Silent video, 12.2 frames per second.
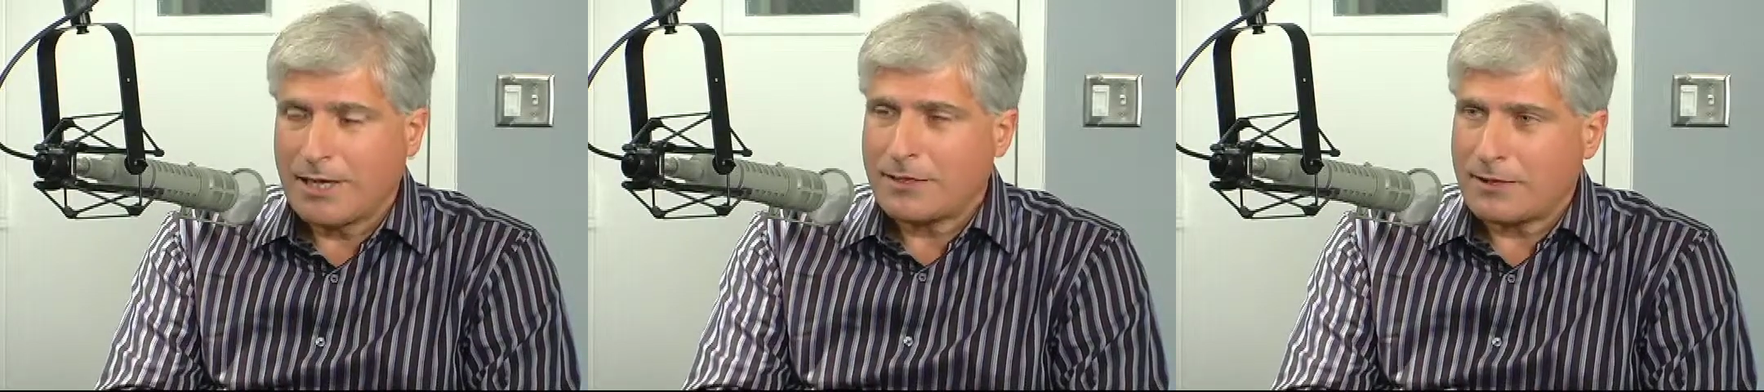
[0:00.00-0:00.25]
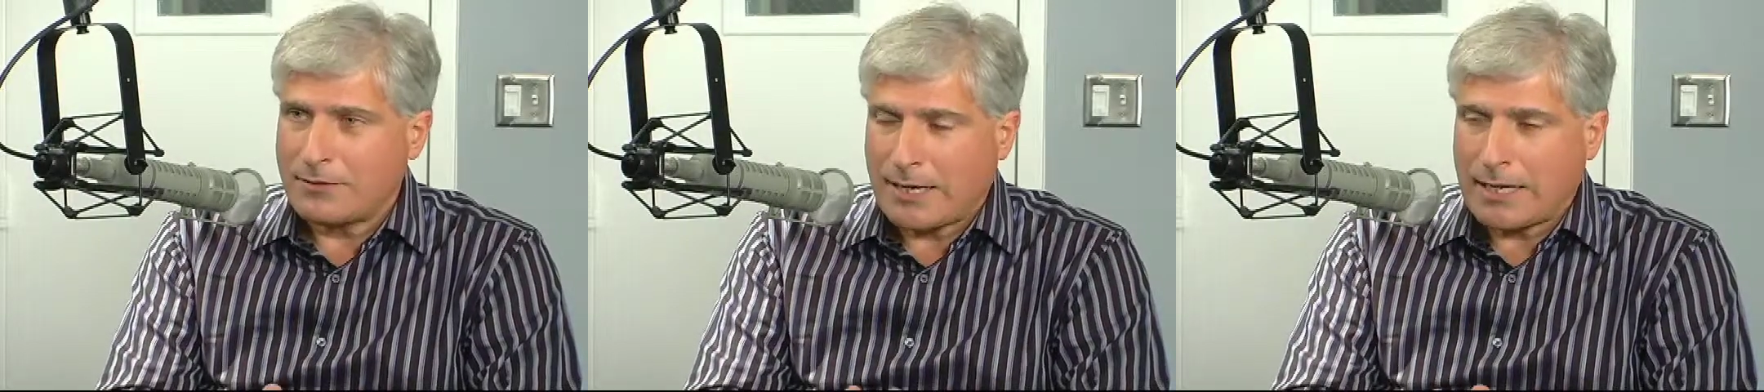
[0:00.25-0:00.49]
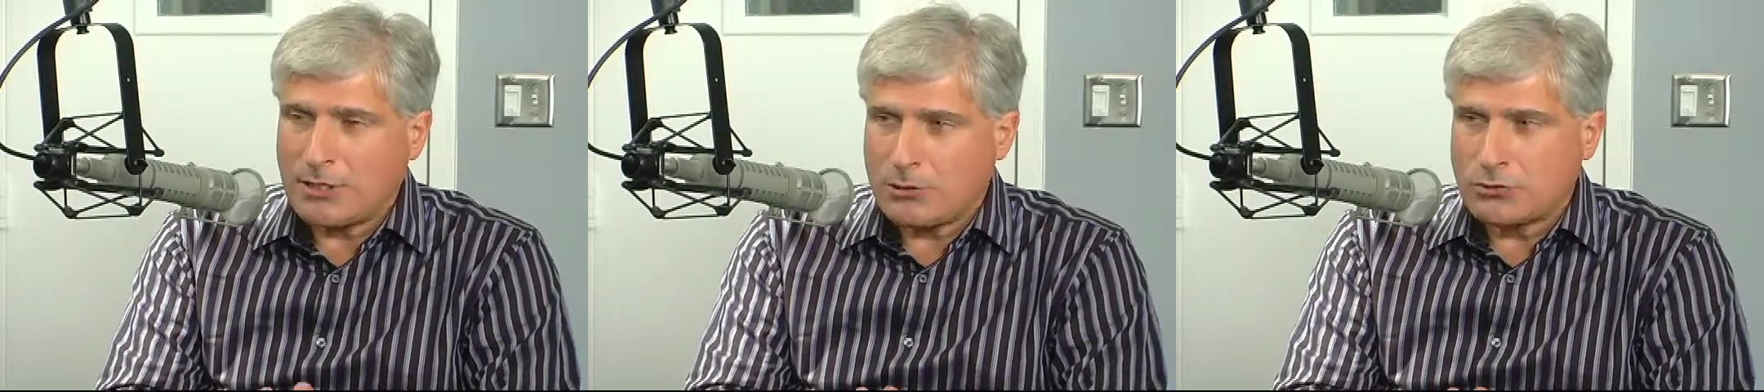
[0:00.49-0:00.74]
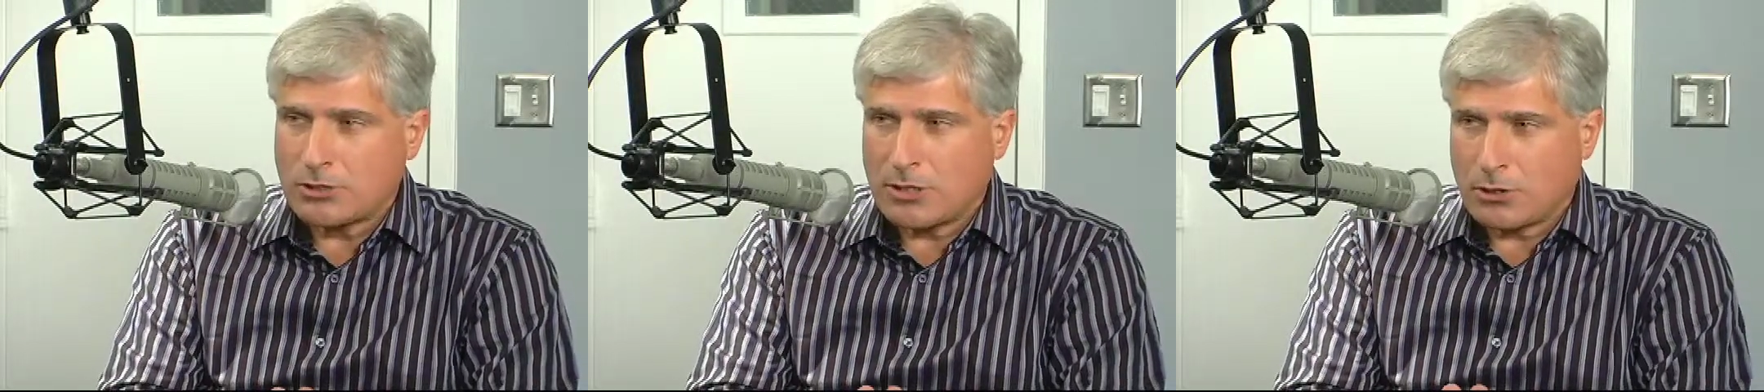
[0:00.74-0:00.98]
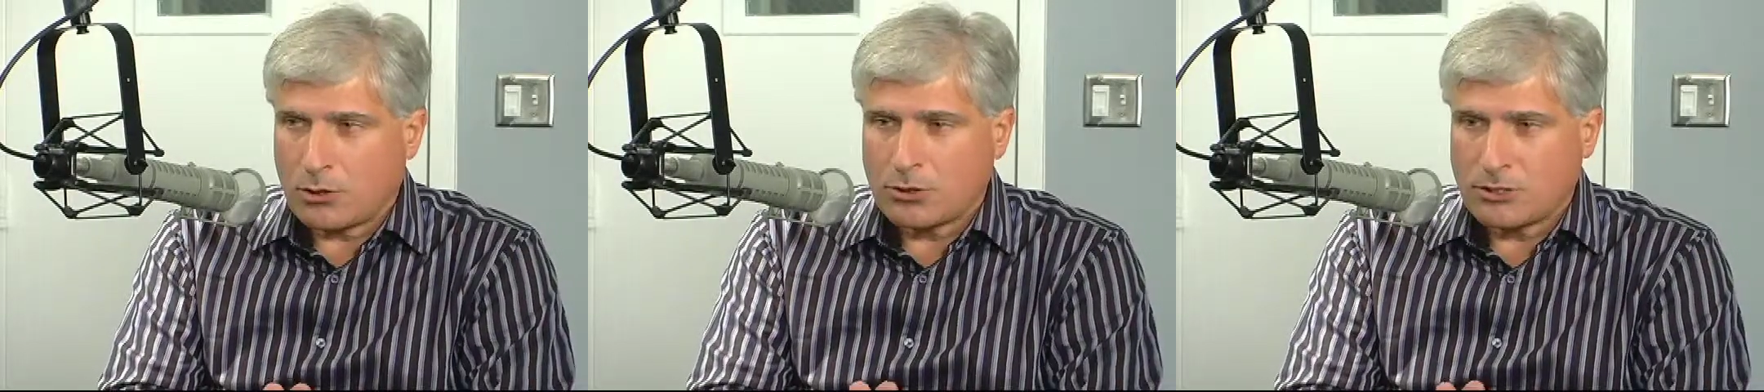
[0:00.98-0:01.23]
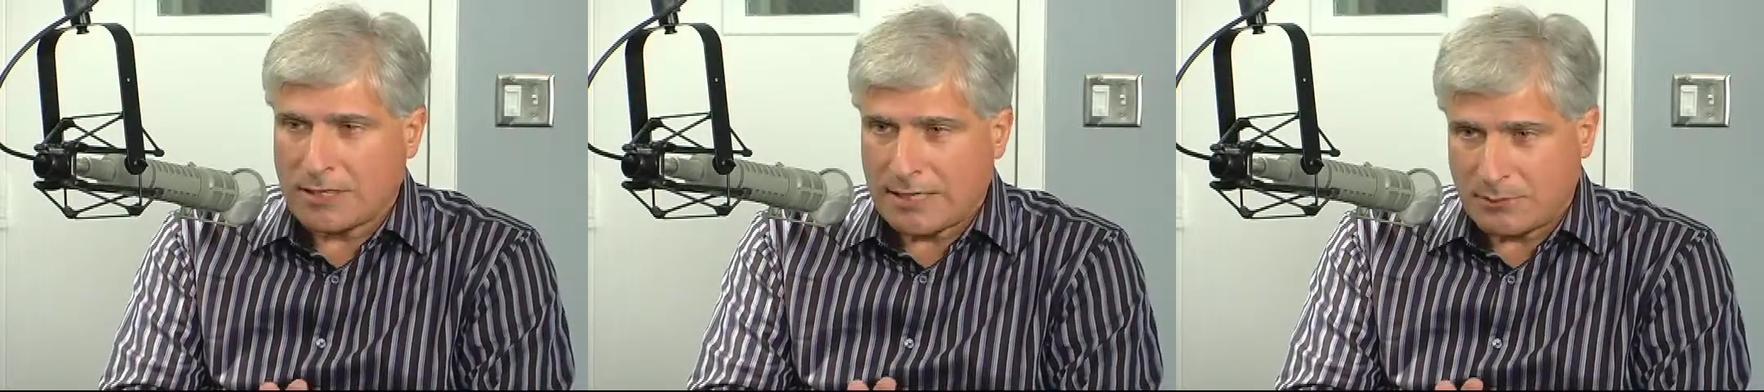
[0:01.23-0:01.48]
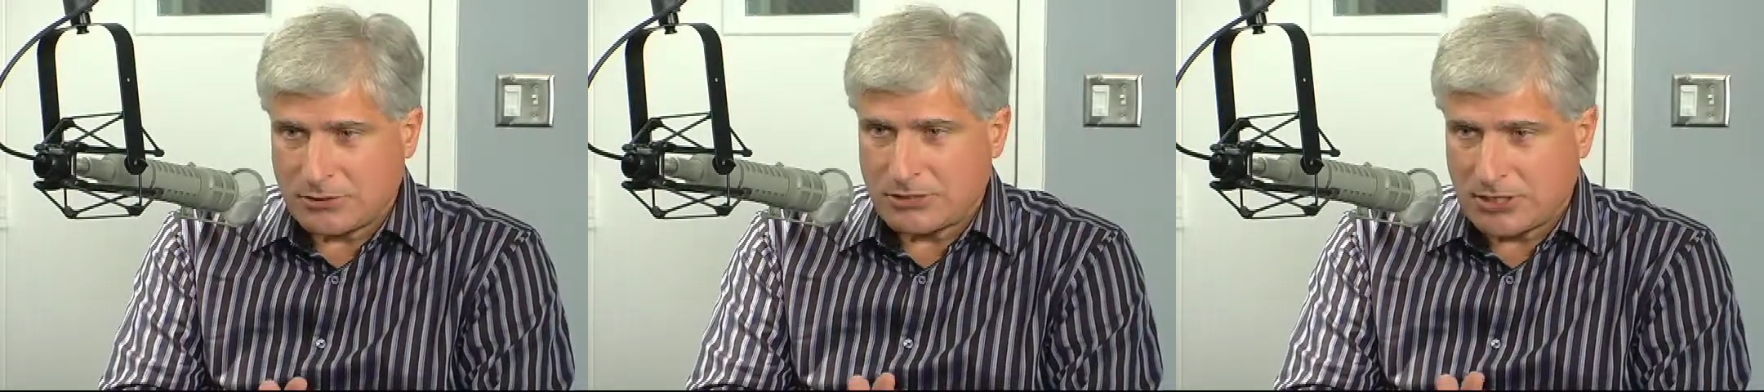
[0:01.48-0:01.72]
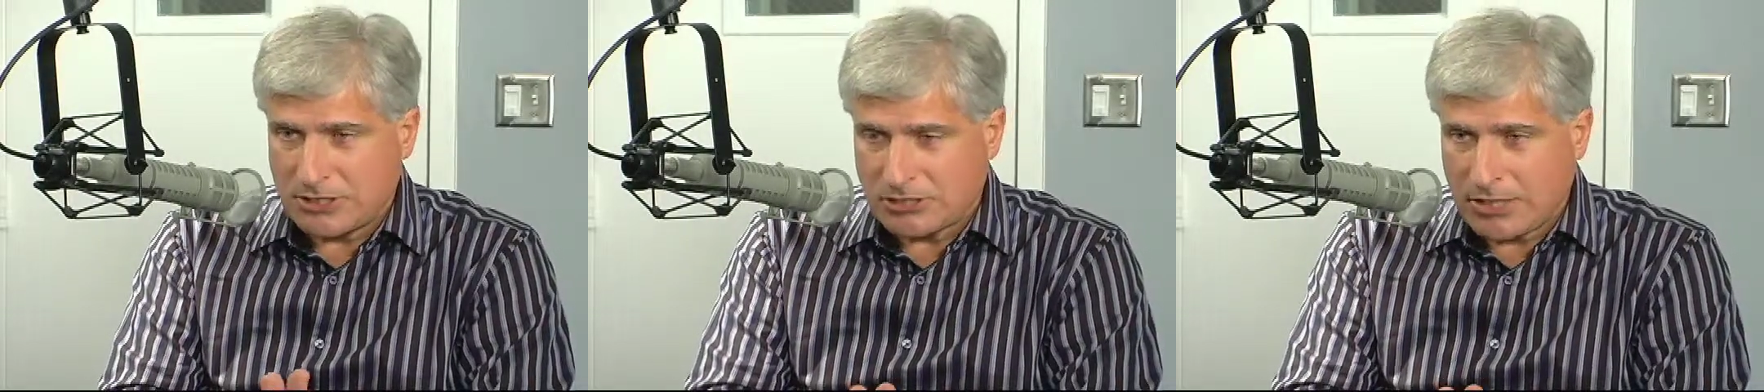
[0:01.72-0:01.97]
Now, I use that all the time as an
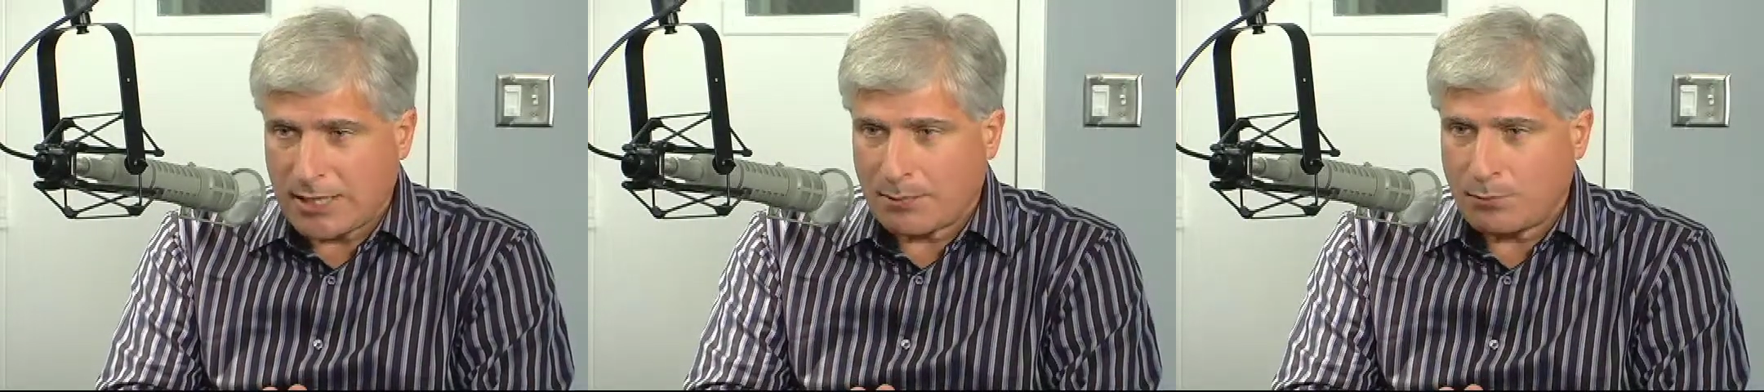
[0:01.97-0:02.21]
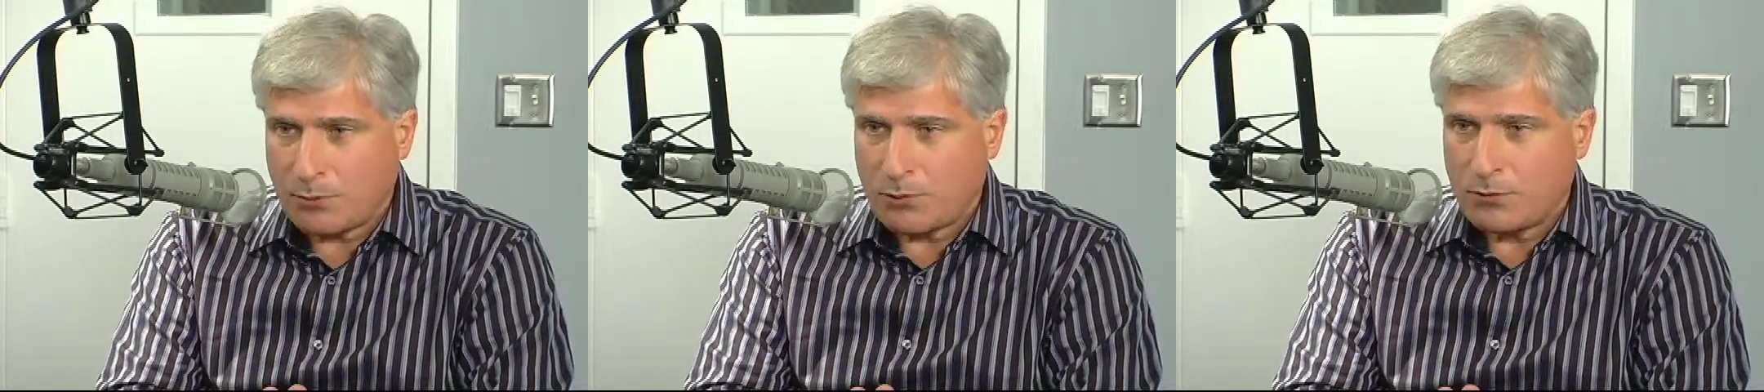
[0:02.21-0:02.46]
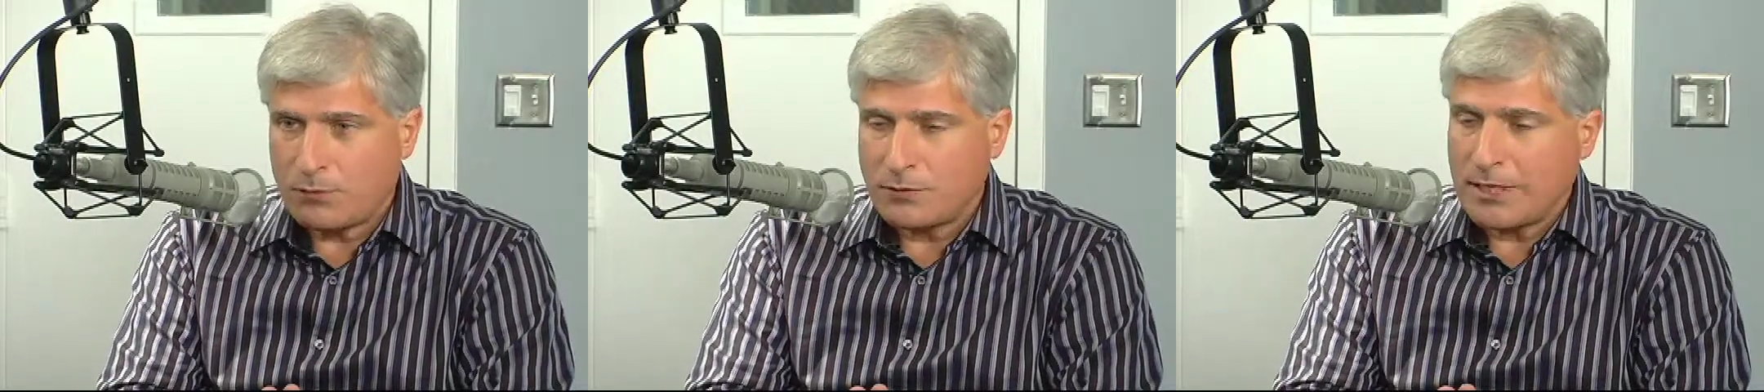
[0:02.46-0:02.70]
example